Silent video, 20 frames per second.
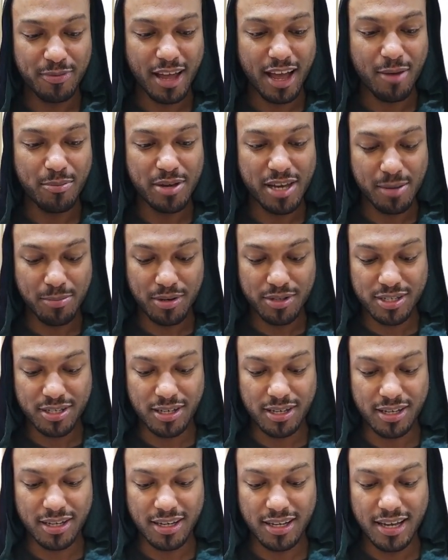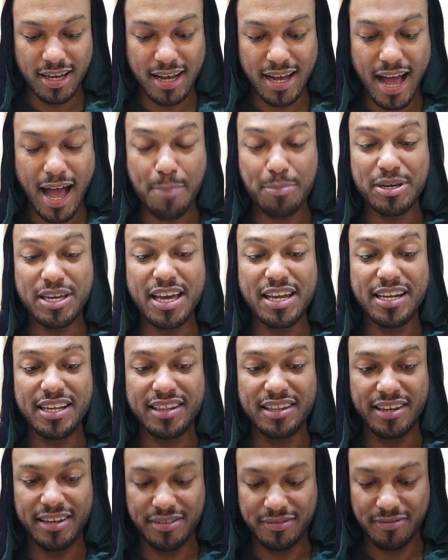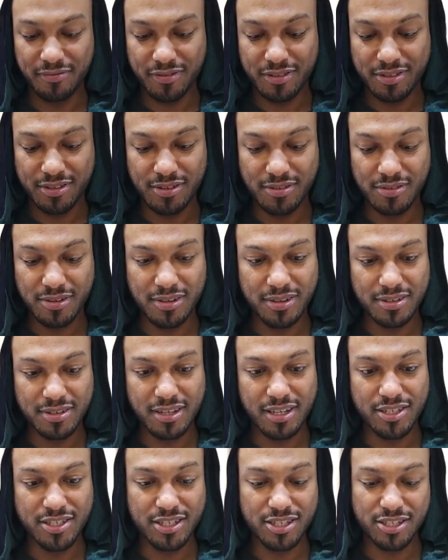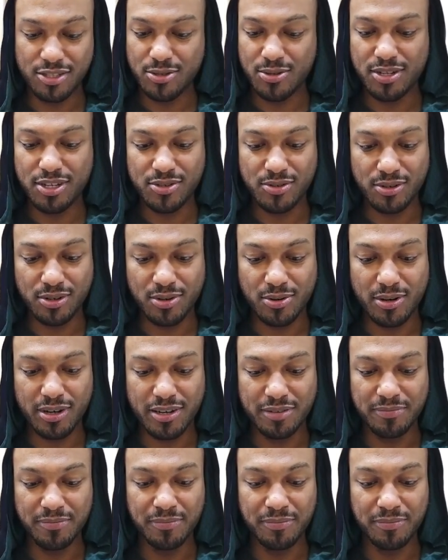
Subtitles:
I'll be able to copy anything. So let's just do this real quick.